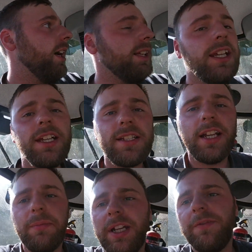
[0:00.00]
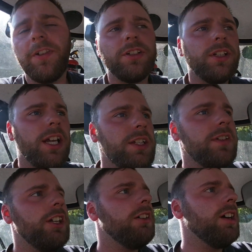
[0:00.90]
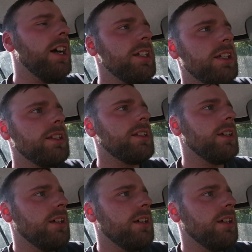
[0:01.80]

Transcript: I think it's gonna be it for today's video, guys, because